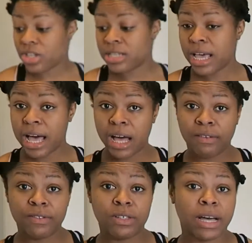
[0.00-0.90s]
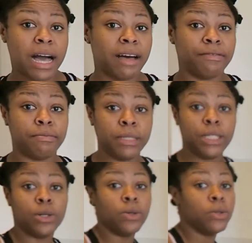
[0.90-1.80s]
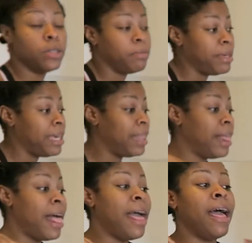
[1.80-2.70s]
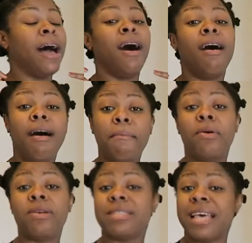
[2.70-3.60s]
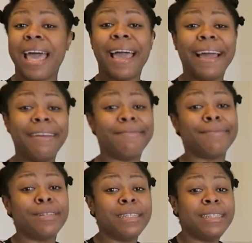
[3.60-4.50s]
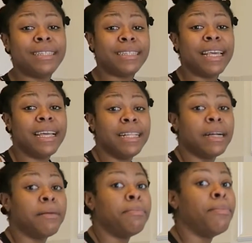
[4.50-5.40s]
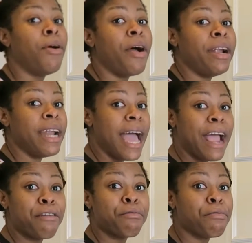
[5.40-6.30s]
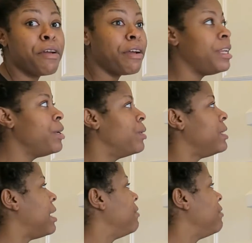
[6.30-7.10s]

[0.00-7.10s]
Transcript: just have to have me oatmeal almost every single morning. I really don't